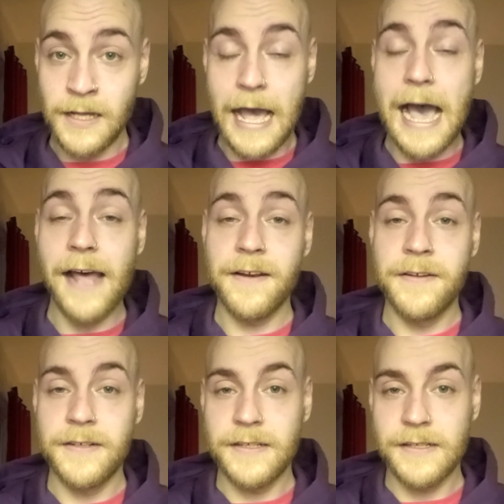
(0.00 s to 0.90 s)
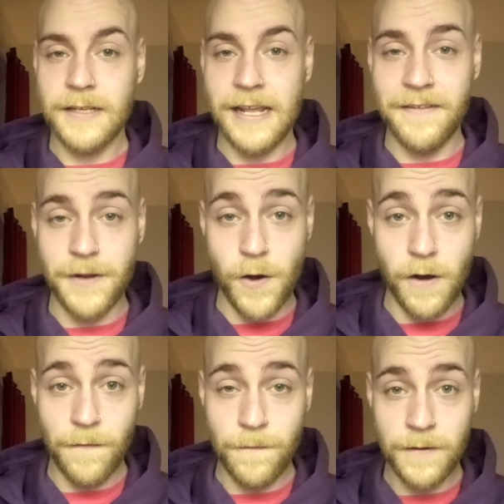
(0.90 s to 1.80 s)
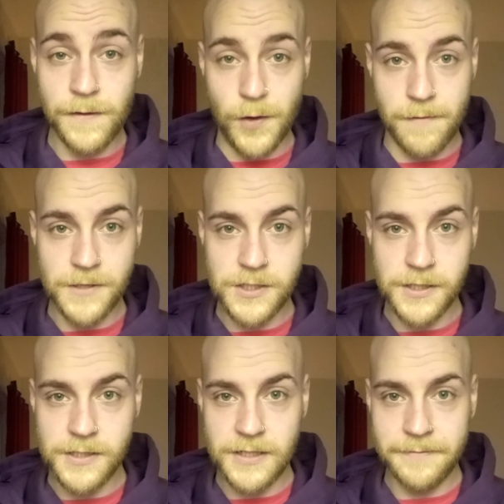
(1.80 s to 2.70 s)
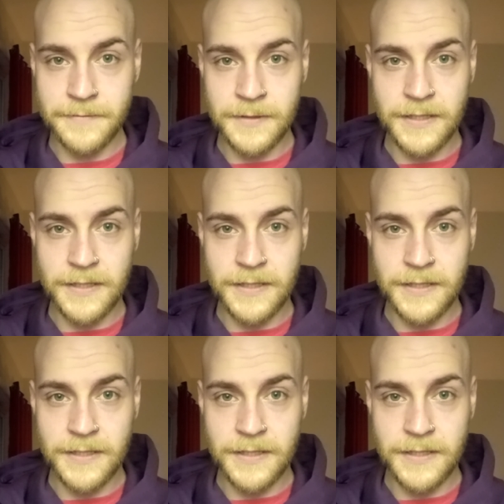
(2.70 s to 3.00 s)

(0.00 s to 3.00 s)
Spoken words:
and in the earth, nervous system,